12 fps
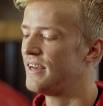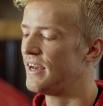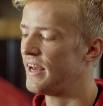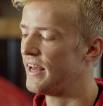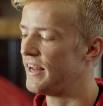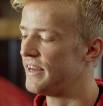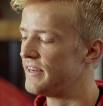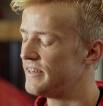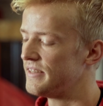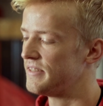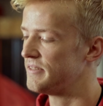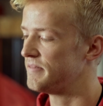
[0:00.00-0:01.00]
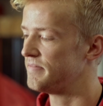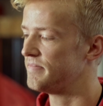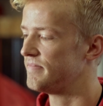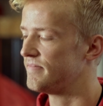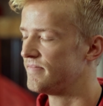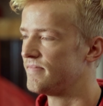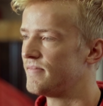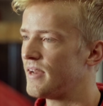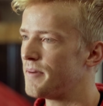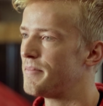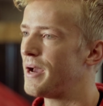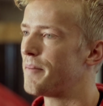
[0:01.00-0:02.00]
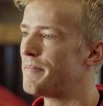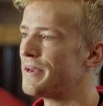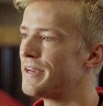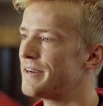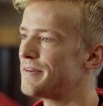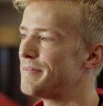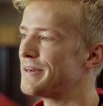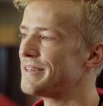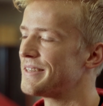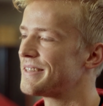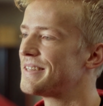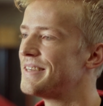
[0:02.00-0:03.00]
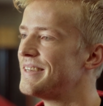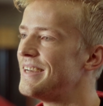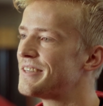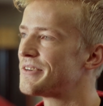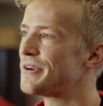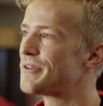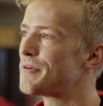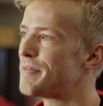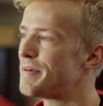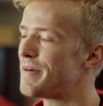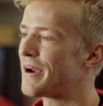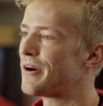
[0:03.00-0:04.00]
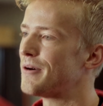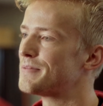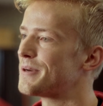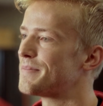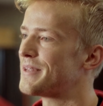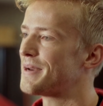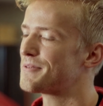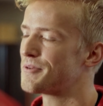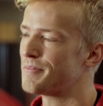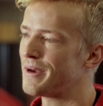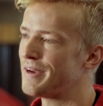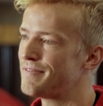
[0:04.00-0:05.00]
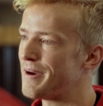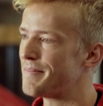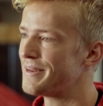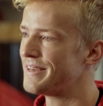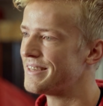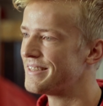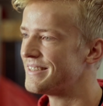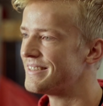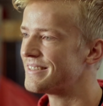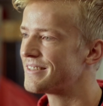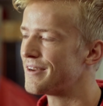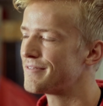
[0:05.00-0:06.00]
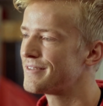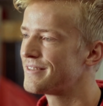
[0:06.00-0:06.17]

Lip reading: And I'm happy here, but it's good to be back home sometimes with my family and stuff.